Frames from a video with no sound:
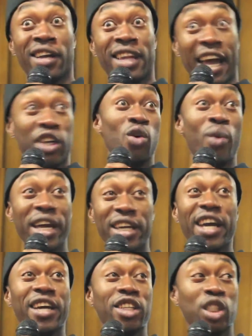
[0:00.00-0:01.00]
like you ain't
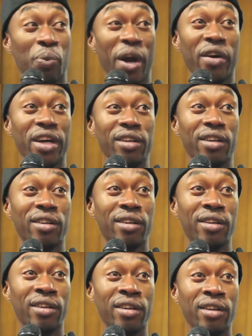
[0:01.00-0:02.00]
getting the spirit?
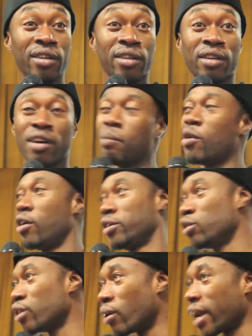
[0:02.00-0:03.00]
Come on,
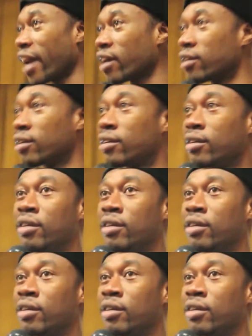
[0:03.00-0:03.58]
you know that.